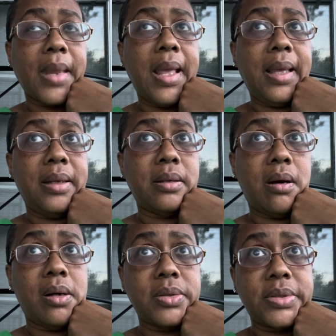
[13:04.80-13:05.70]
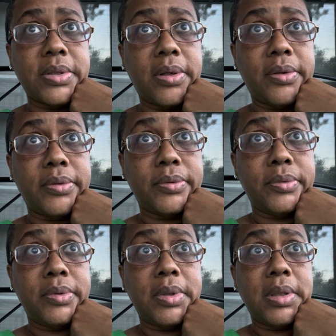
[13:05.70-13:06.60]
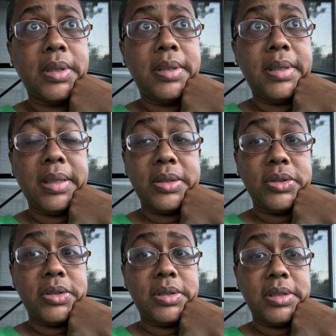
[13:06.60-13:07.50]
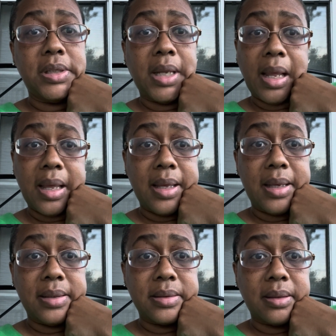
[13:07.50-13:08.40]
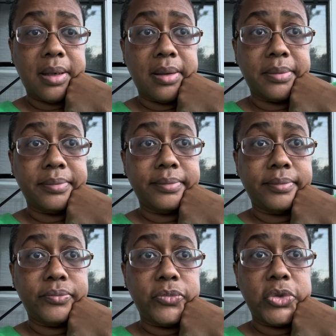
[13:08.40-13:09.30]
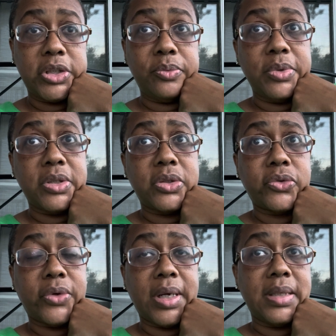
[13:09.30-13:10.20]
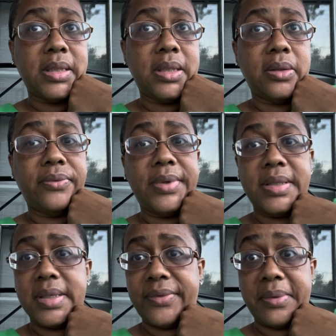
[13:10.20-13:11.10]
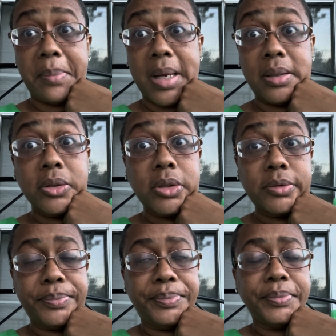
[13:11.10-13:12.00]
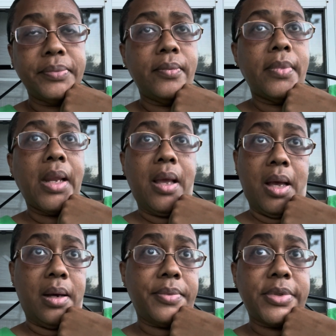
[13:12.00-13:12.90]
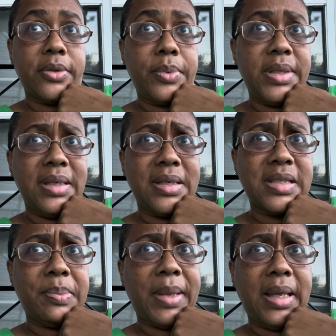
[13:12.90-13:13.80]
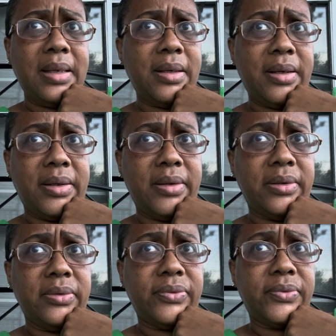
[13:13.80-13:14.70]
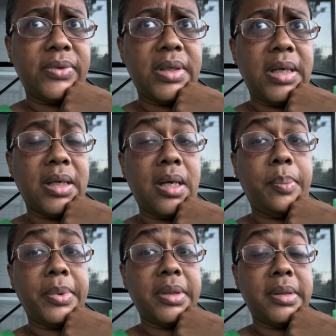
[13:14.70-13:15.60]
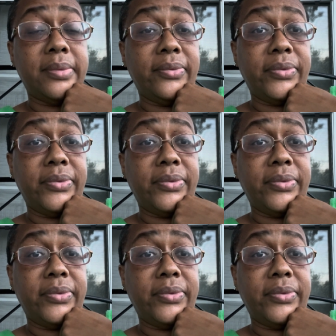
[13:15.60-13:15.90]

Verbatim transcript: and also then she had, um, she was trying to get over the death of my uncle. Um, so within a span of a couple of